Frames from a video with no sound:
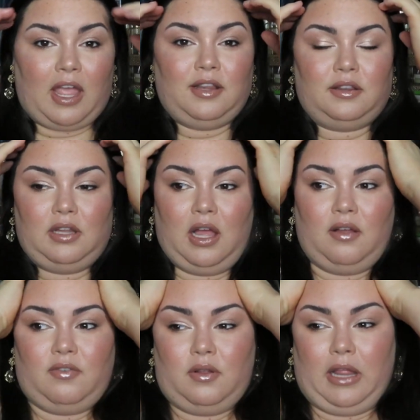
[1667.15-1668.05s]
I
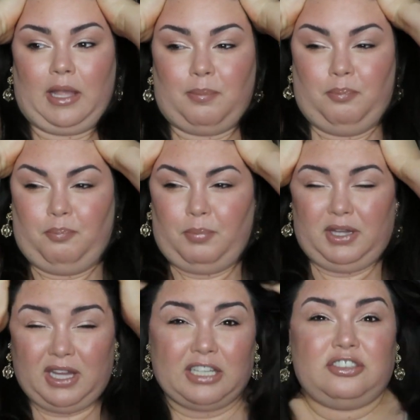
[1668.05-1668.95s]
love like
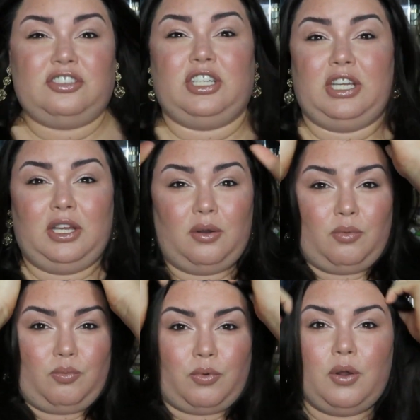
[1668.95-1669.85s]
blushy
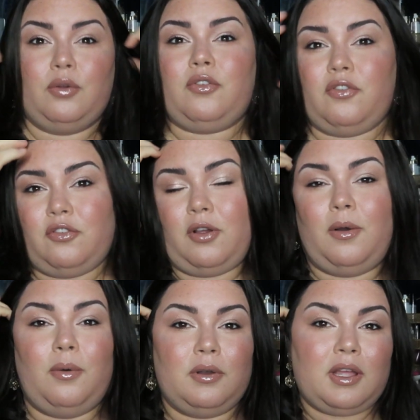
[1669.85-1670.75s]
rose
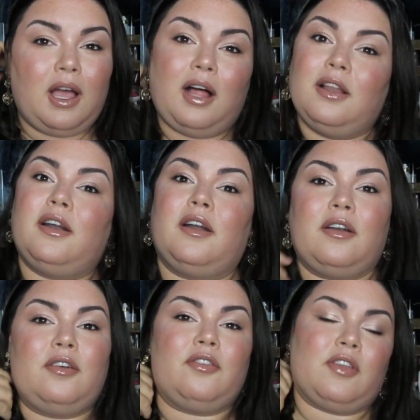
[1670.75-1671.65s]
tone
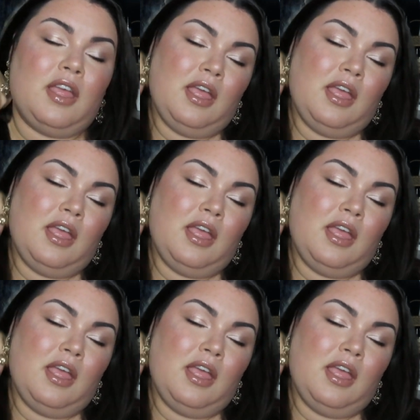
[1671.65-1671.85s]
colors.